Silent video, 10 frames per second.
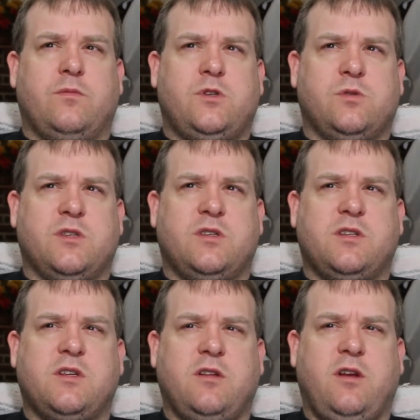she was
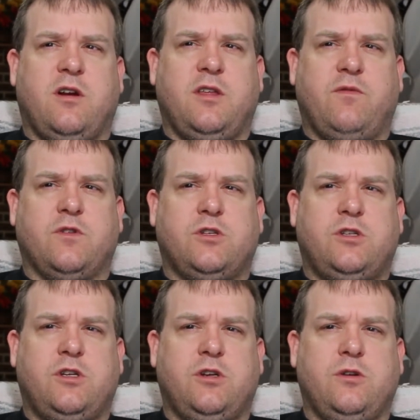assistant leader, I think, for
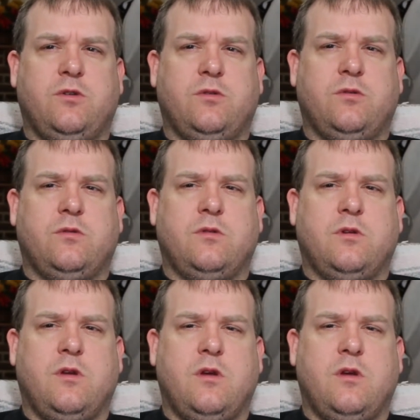2,